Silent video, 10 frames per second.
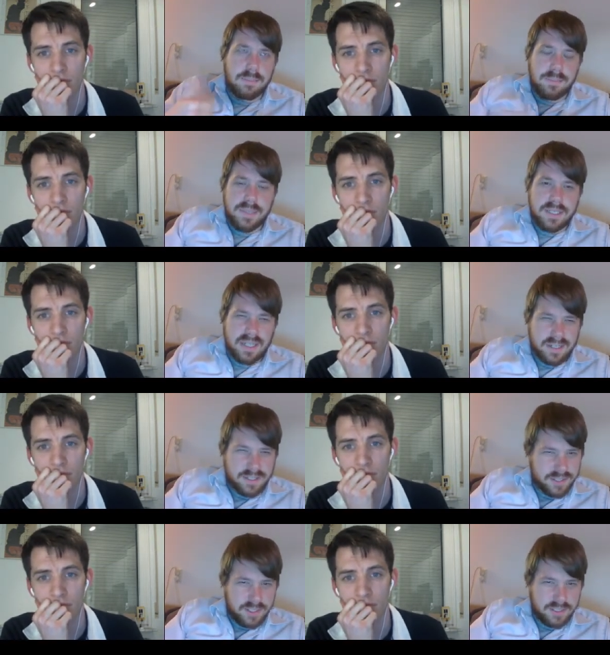Speaker 1: meat,
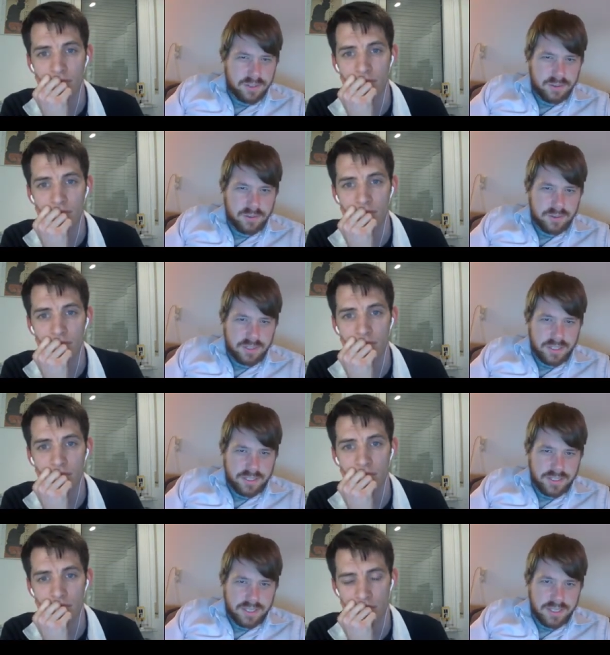like a schnitzel or
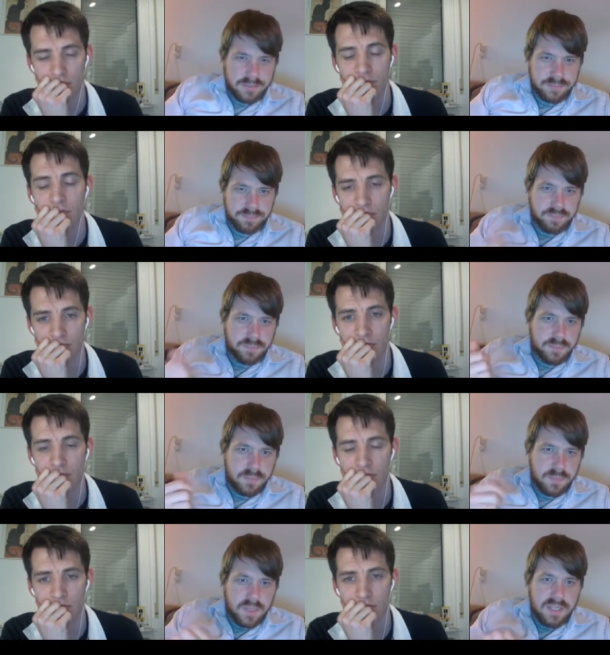like steak,
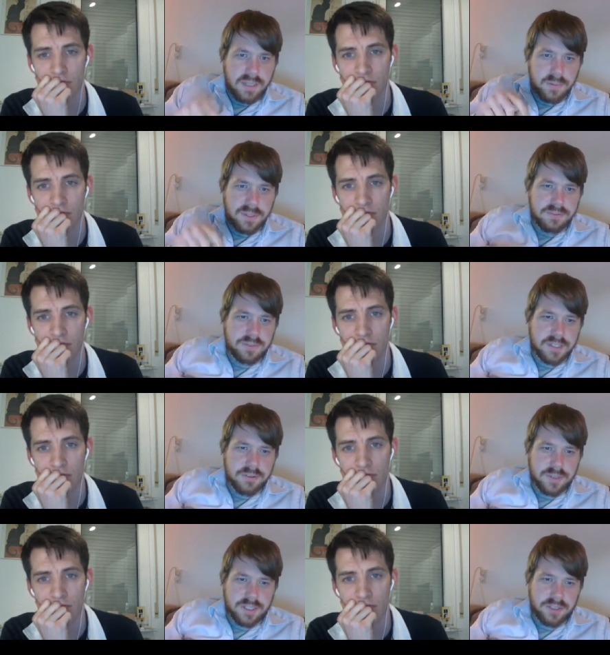and then with
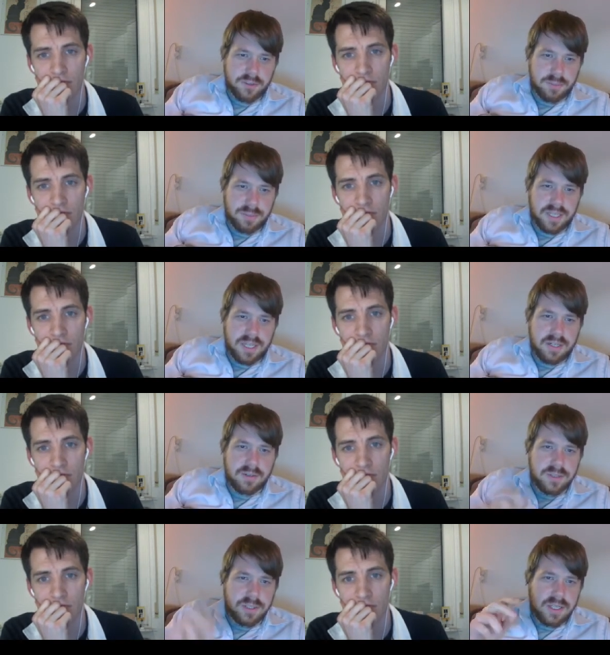French fries or
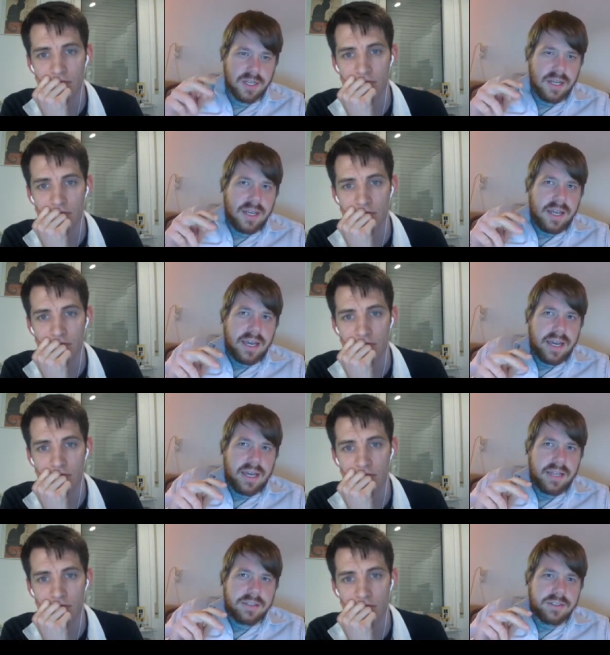potatoes
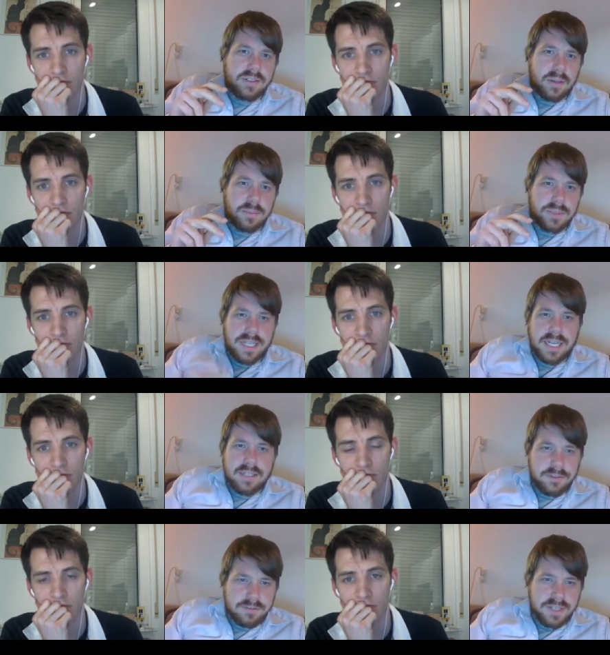and some
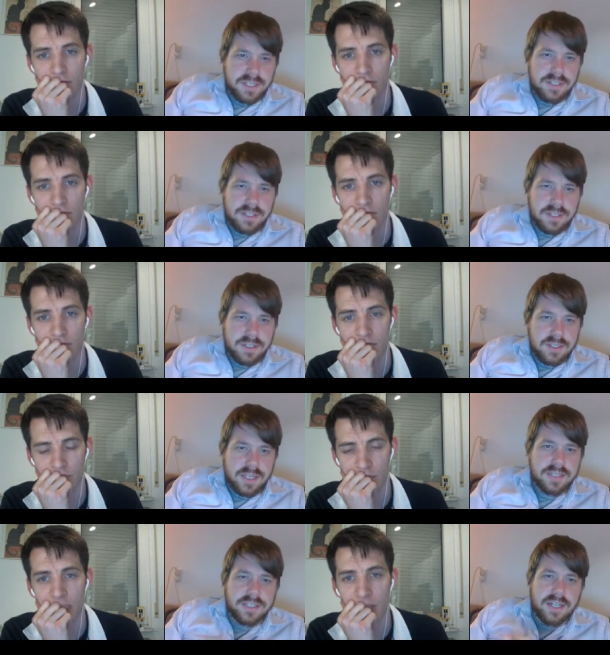salad or veggies.
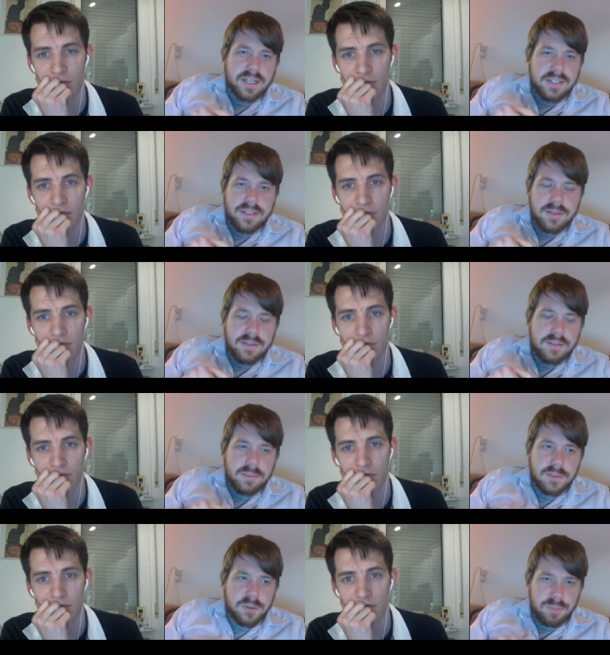That's like
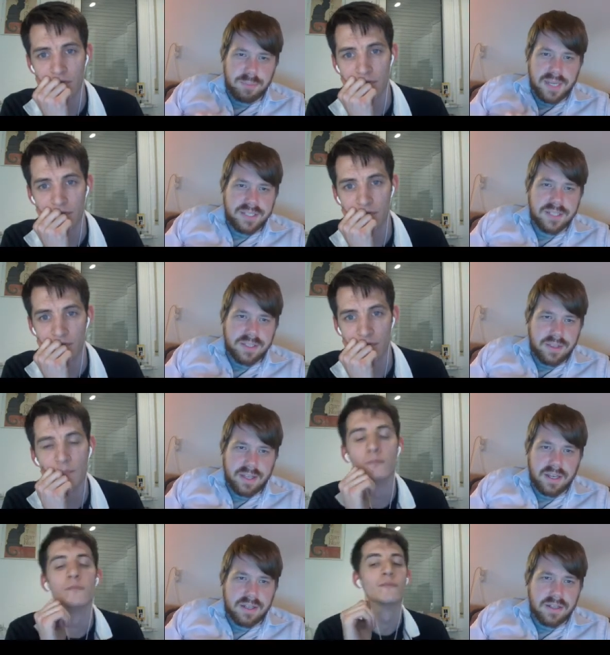the most basic
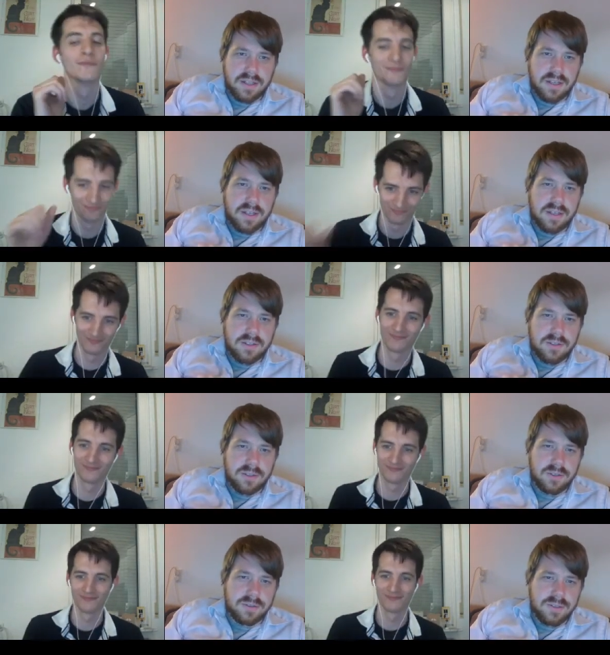thing to
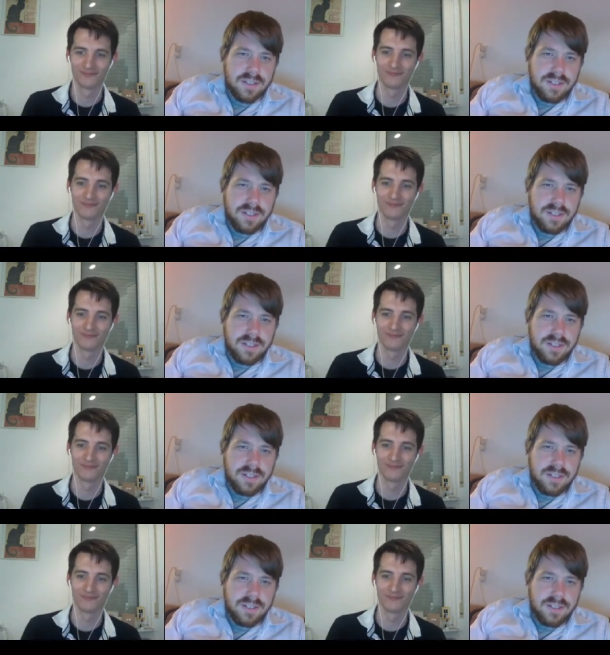do.